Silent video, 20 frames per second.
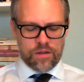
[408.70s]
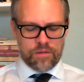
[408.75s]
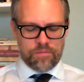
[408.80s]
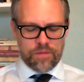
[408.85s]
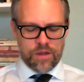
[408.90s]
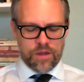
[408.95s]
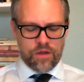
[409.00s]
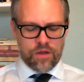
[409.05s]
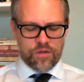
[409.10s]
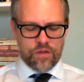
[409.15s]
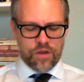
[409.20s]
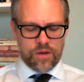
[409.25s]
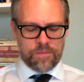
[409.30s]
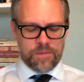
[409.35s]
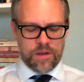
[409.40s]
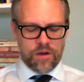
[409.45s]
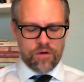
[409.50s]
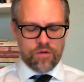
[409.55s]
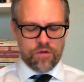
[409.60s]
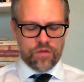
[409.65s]
because it
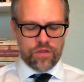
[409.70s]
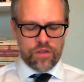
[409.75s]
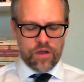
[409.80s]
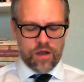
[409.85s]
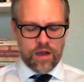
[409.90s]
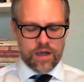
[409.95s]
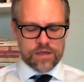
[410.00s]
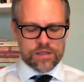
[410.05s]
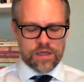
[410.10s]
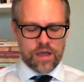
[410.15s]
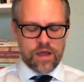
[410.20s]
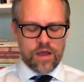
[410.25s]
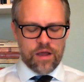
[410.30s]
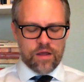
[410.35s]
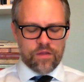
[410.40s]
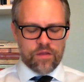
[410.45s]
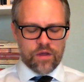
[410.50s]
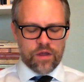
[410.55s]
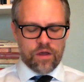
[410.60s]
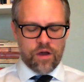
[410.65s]
appears not
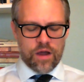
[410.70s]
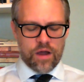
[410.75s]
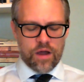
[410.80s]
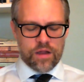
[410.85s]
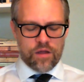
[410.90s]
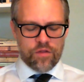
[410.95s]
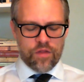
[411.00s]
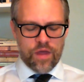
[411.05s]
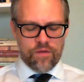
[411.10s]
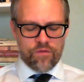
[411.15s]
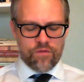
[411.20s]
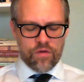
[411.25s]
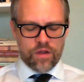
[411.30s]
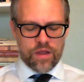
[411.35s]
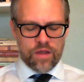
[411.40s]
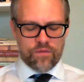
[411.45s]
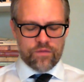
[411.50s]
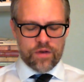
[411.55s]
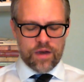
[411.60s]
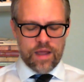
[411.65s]
that God has ever
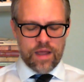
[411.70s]
given